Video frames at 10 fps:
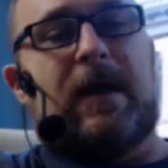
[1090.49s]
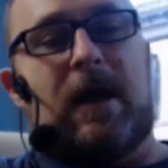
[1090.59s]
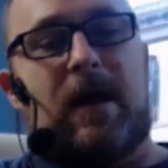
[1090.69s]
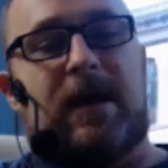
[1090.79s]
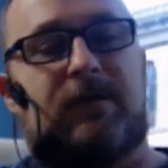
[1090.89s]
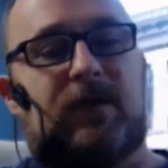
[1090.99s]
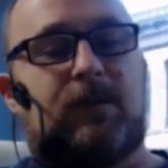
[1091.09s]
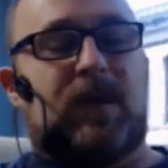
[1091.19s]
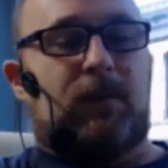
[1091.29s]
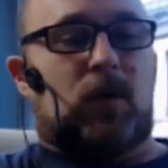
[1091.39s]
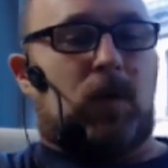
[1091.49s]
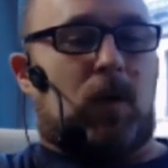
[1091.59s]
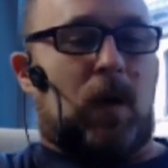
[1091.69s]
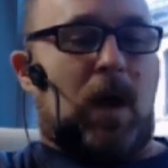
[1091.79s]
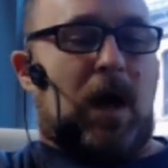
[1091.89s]
uh, even the
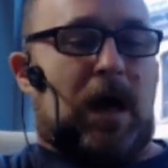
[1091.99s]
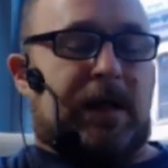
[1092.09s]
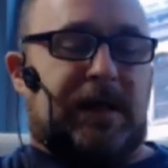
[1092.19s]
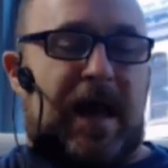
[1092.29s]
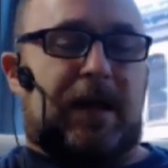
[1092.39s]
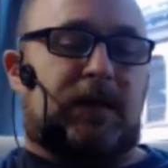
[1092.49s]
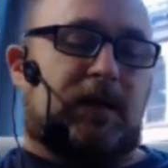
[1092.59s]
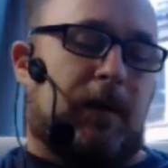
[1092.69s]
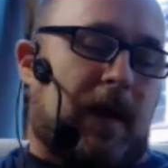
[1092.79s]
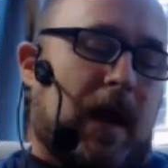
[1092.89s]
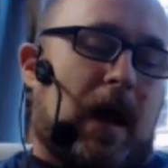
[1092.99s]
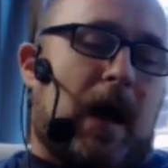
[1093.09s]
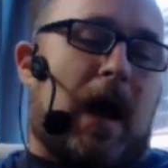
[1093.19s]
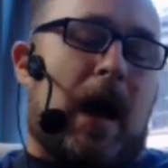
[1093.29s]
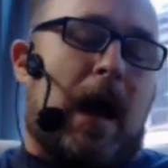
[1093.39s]
biblical uh, texts. Wow.